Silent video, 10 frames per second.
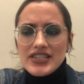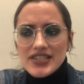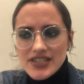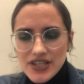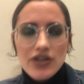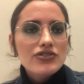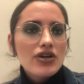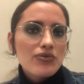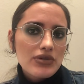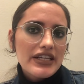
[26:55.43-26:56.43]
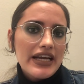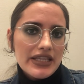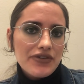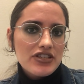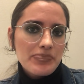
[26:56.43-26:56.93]
still don't really get
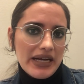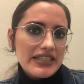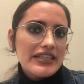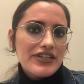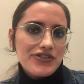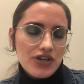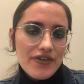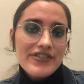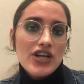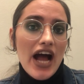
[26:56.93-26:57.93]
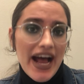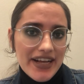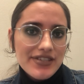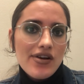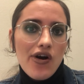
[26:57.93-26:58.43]
the respect that they deserve
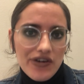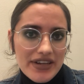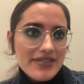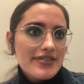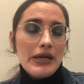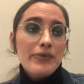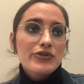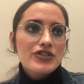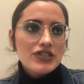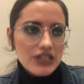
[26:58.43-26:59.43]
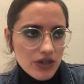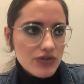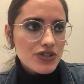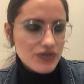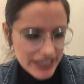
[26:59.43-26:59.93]
as artists. People
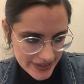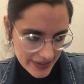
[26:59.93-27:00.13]
still treat